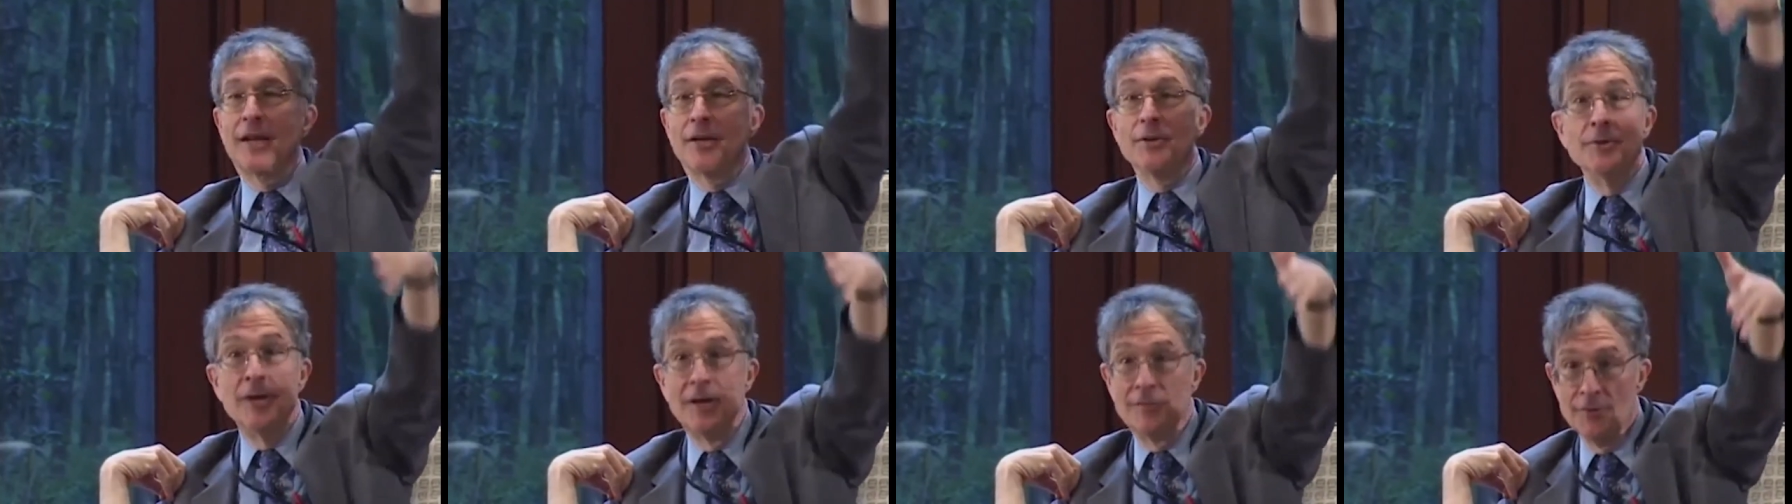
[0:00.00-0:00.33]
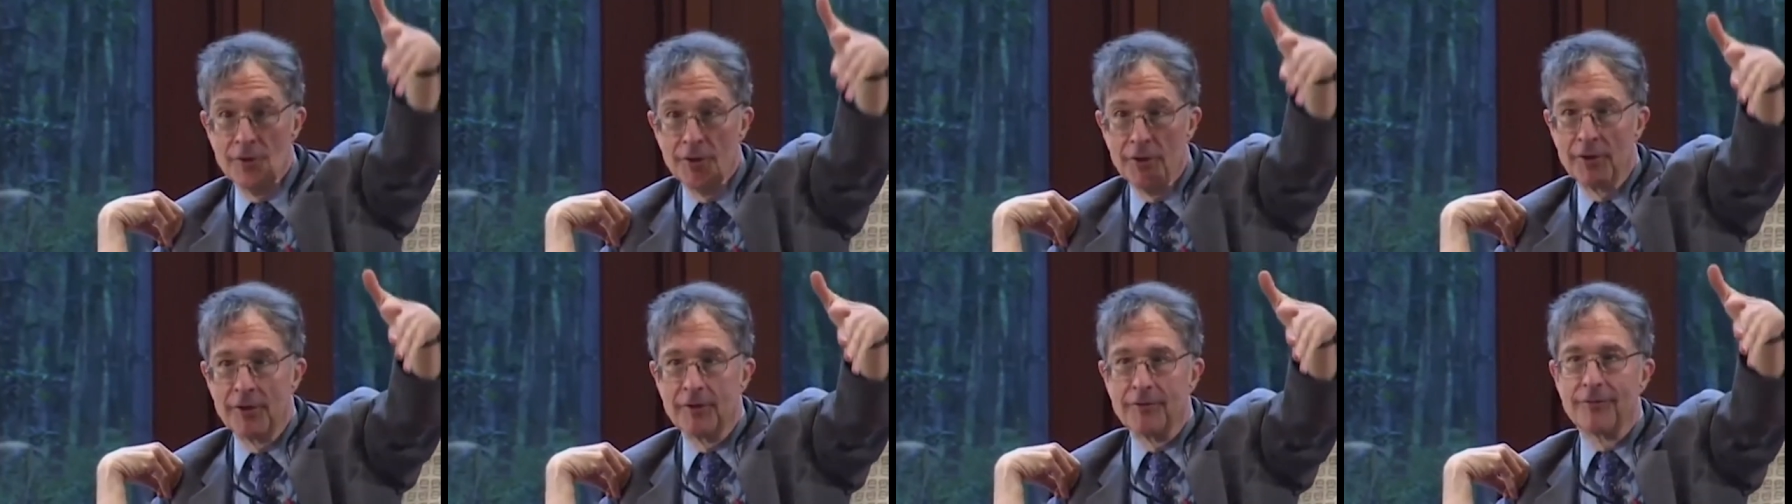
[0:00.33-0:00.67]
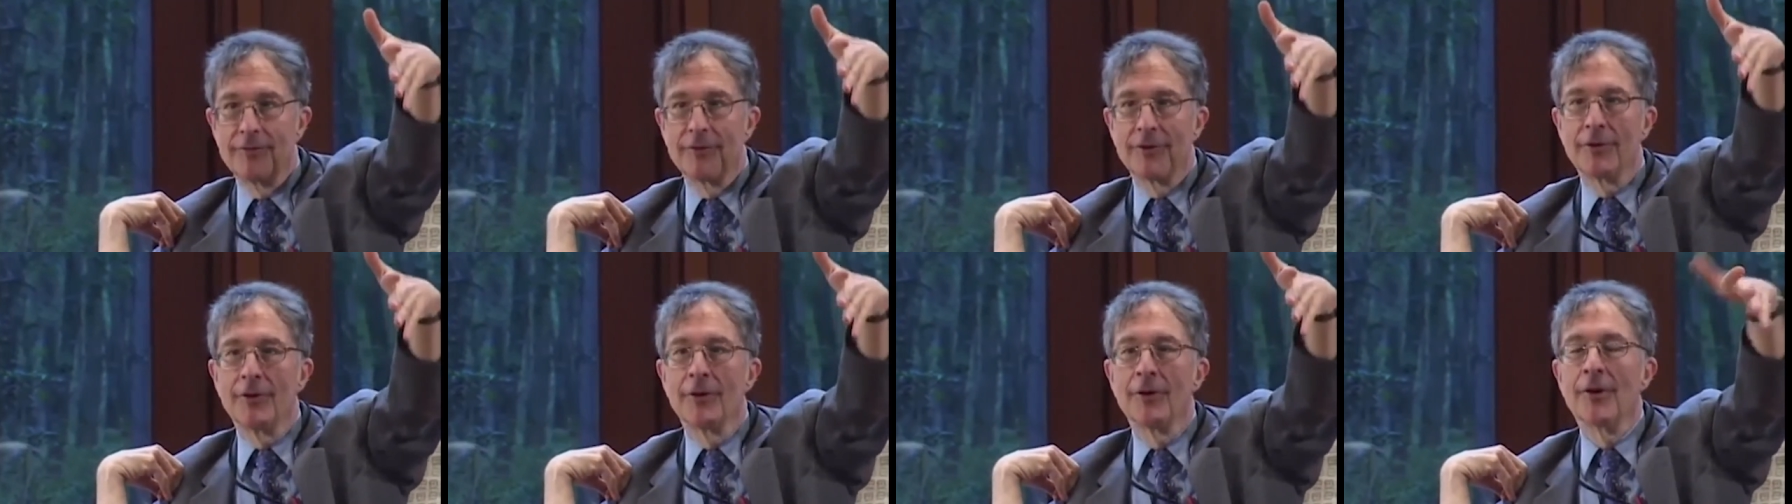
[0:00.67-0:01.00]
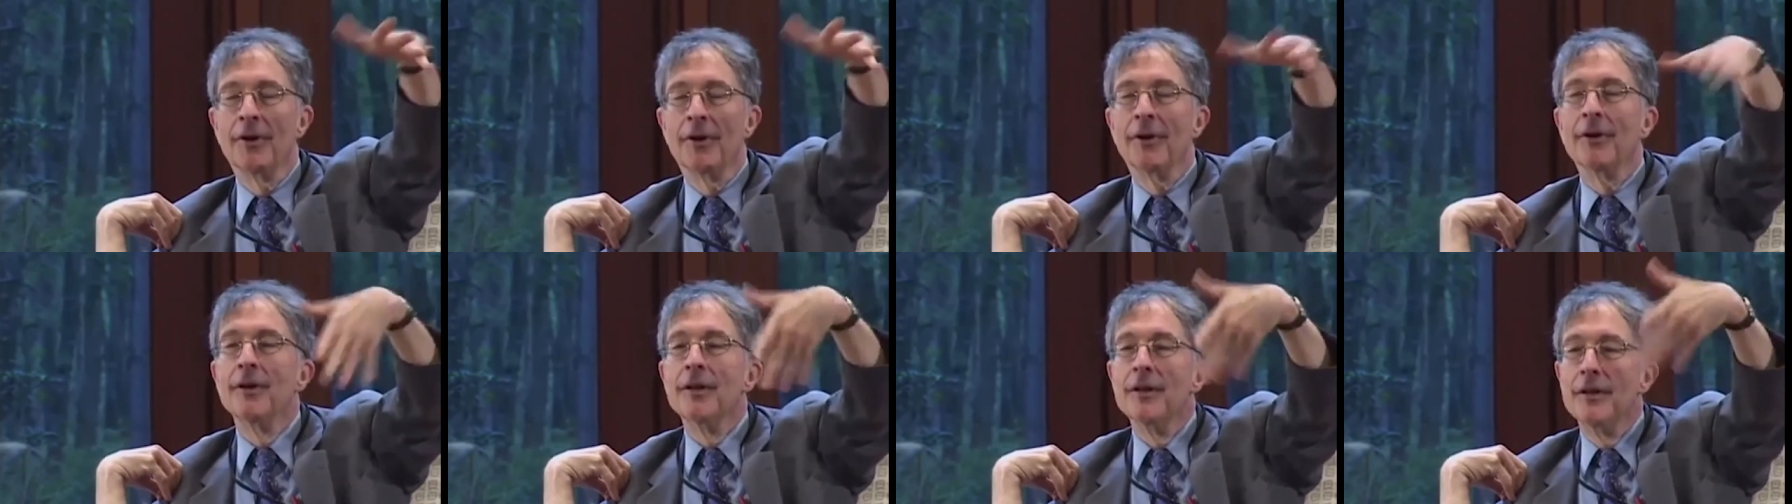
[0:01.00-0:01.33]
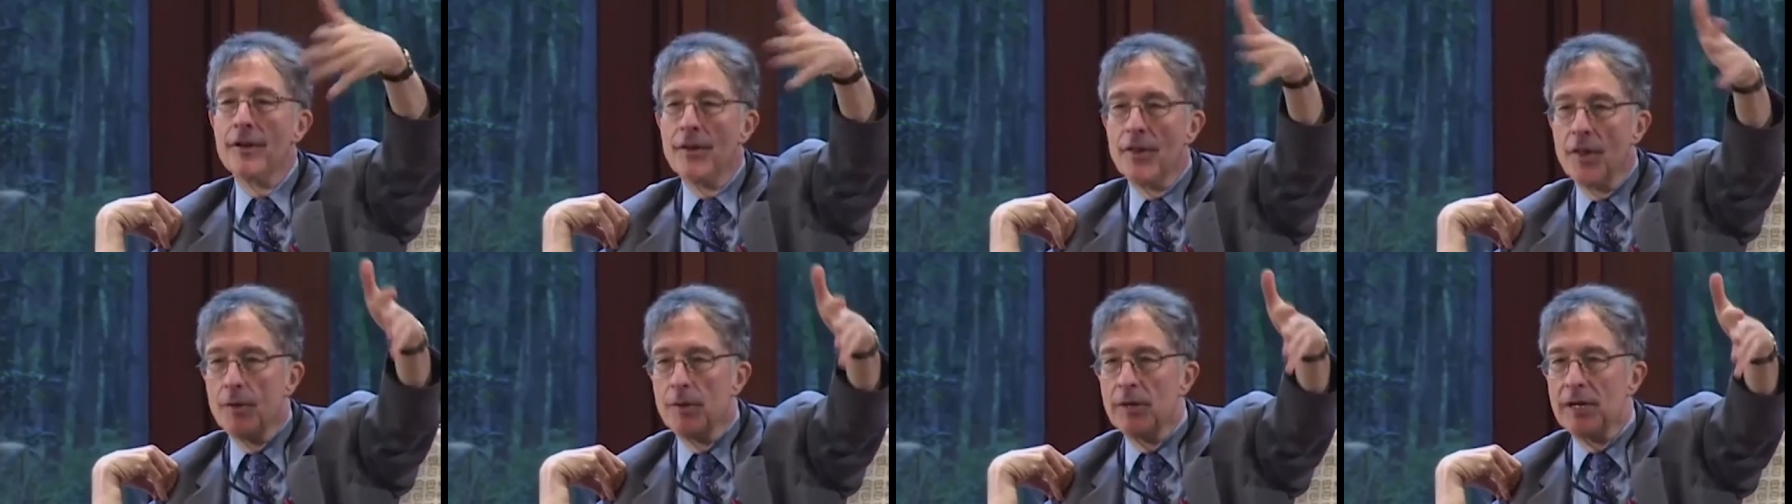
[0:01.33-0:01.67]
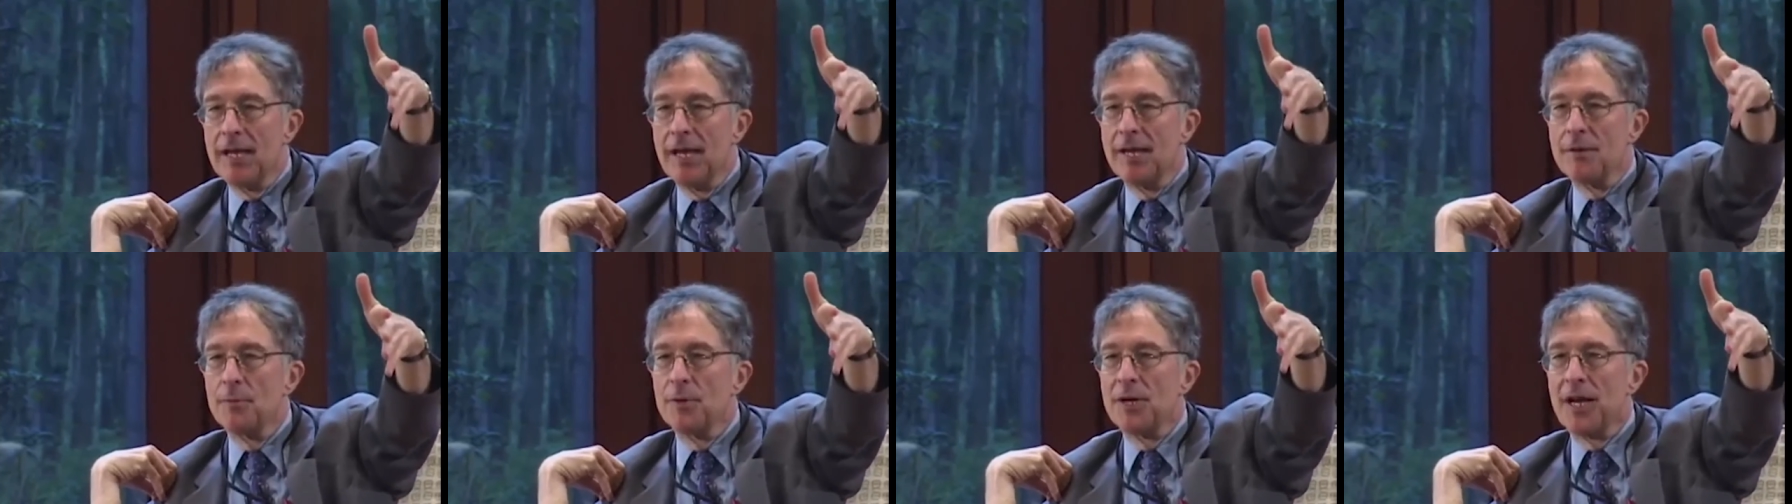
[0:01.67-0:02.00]
Now, you haven't heard of her, though
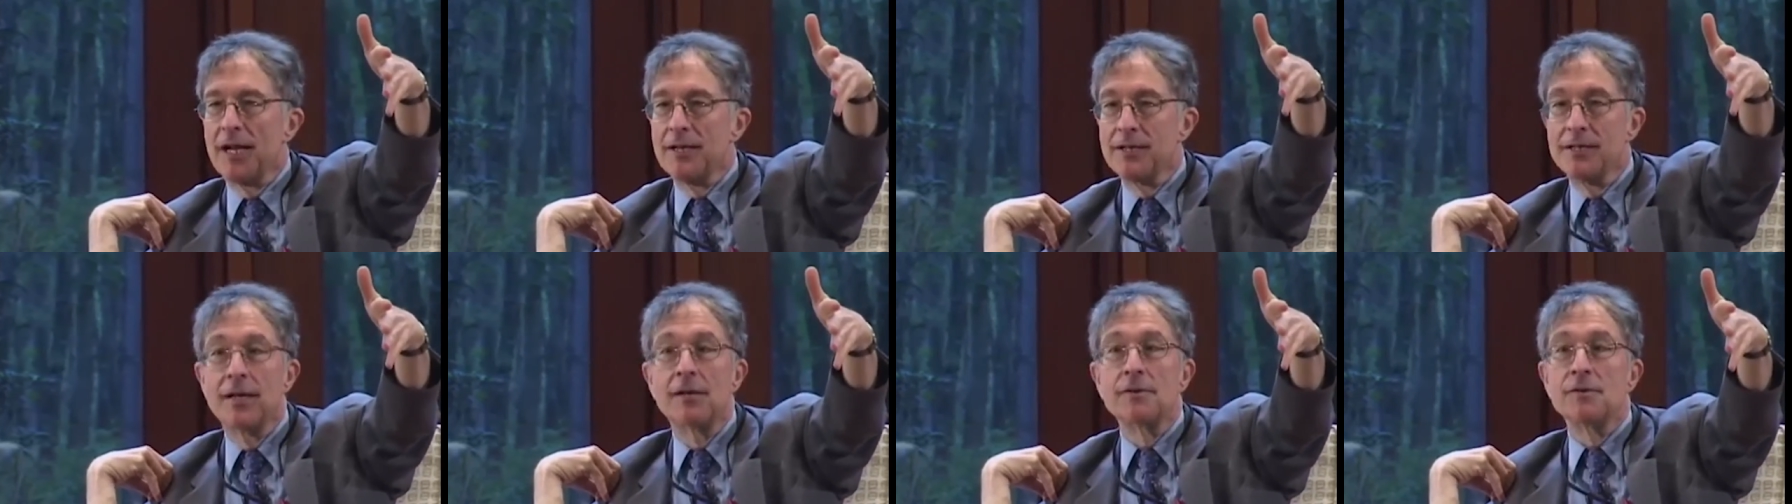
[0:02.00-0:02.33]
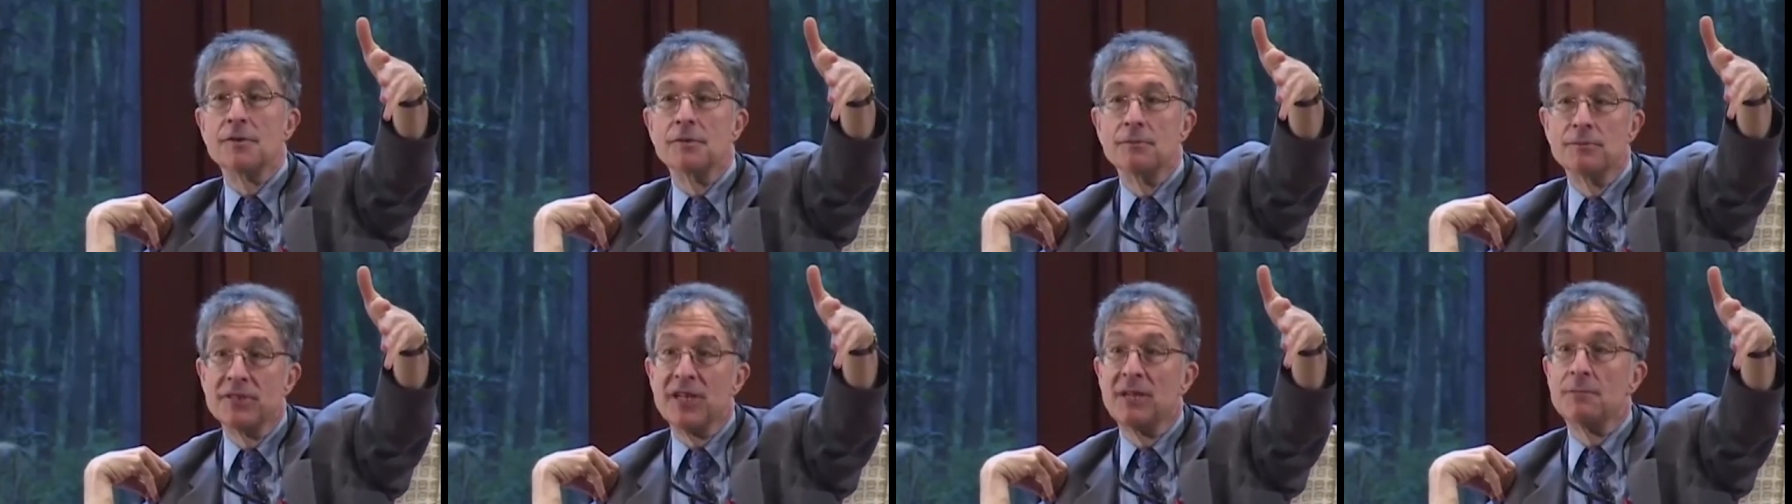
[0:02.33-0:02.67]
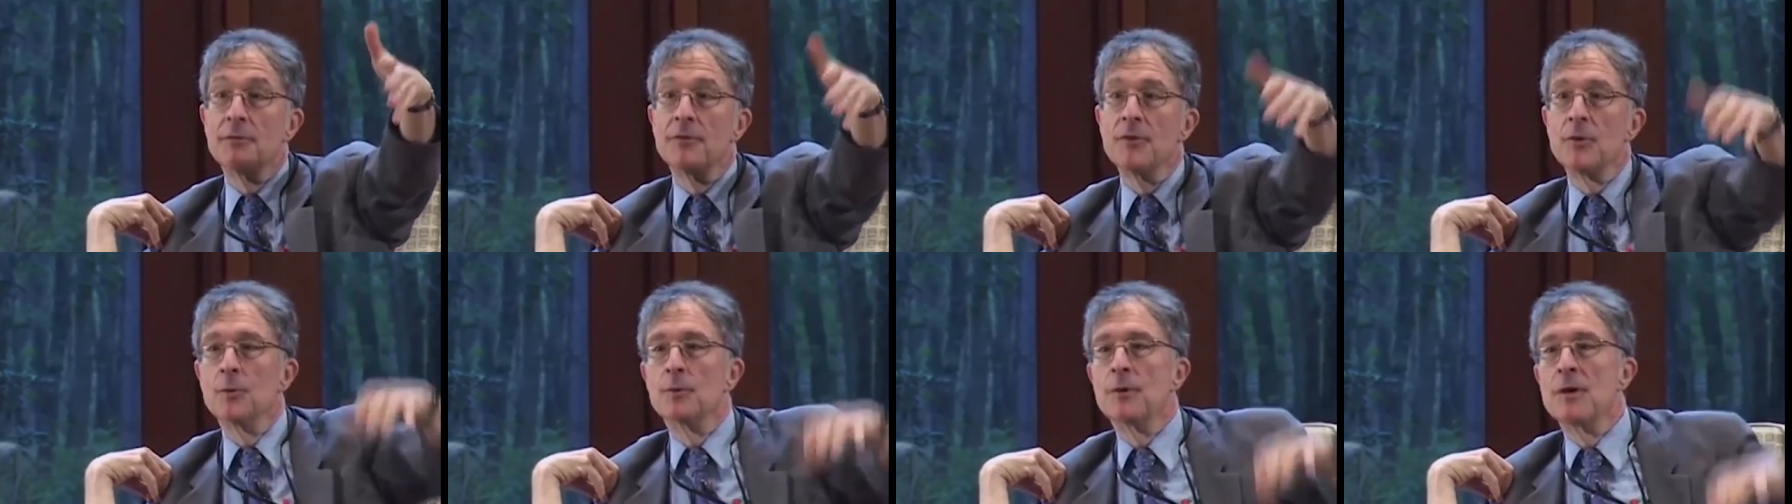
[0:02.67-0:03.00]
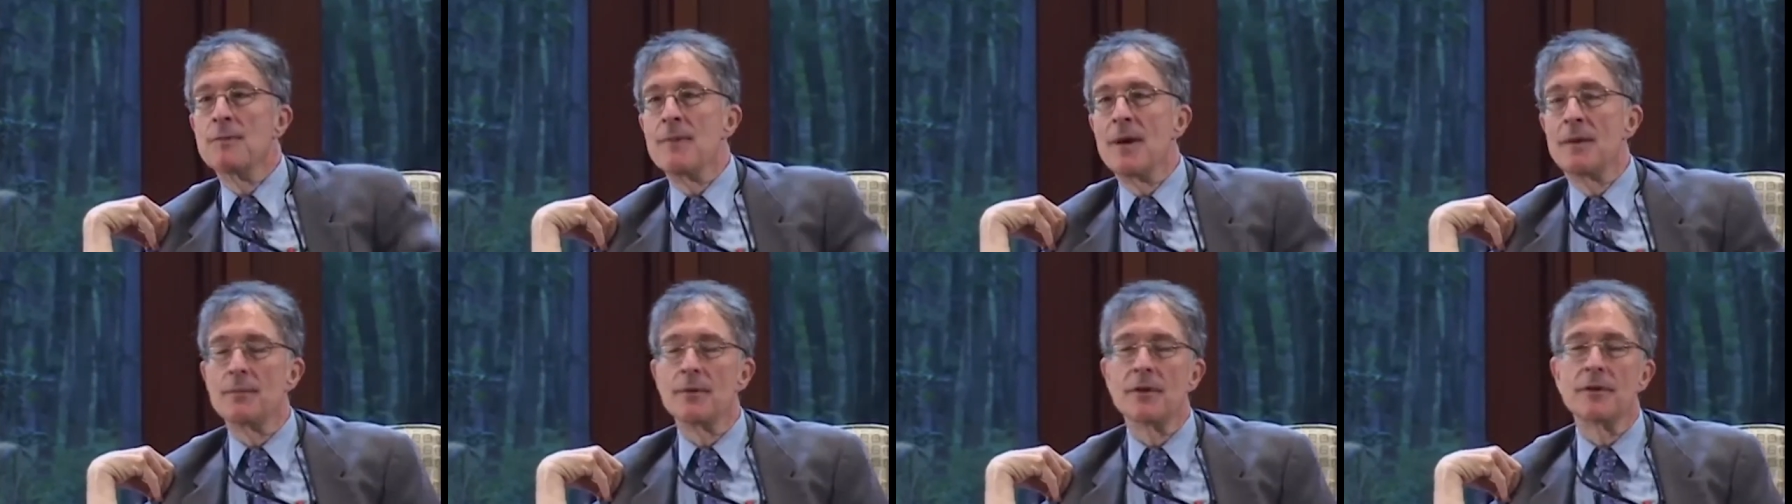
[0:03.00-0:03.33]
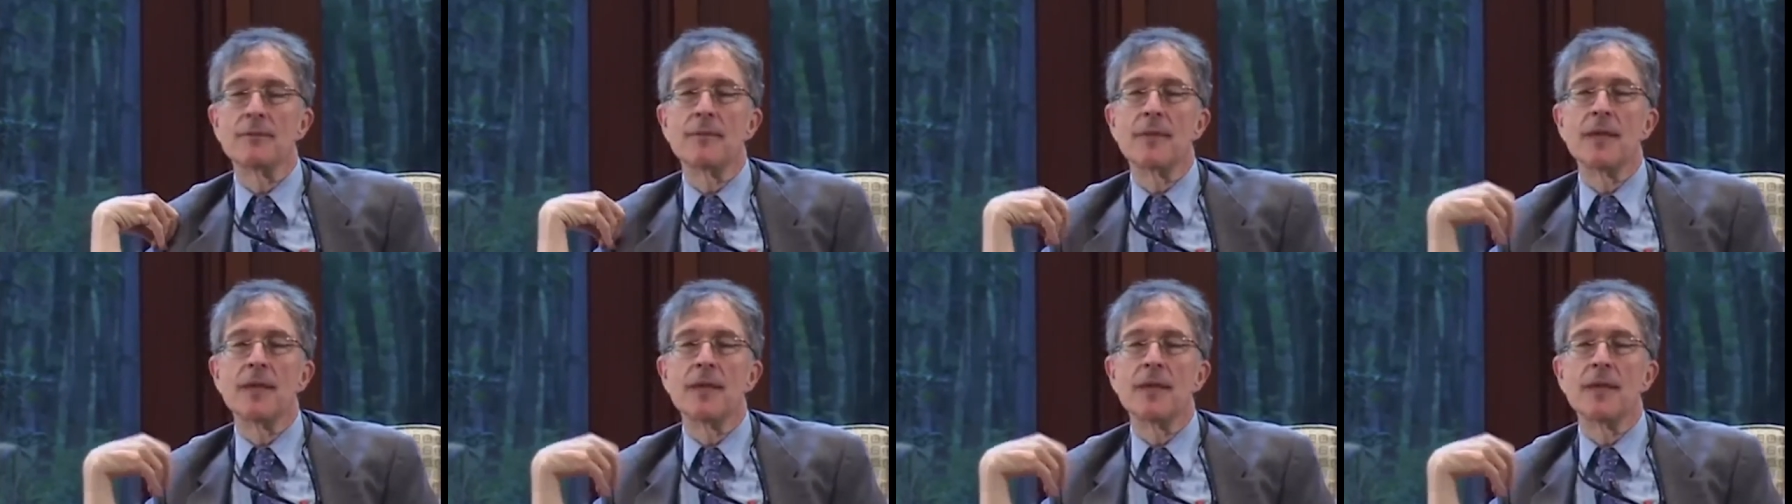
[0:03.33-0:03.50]
again, when I tell you, some of you remember.